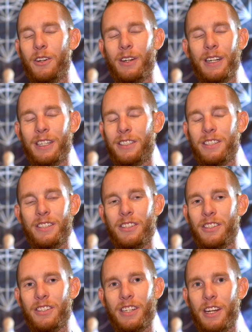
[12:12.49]
going is
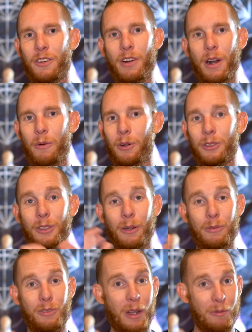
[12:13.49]
just incredible.
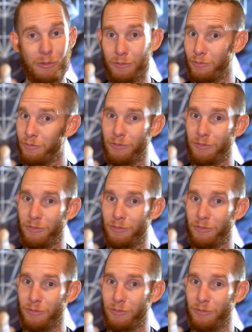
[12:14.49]
So I'm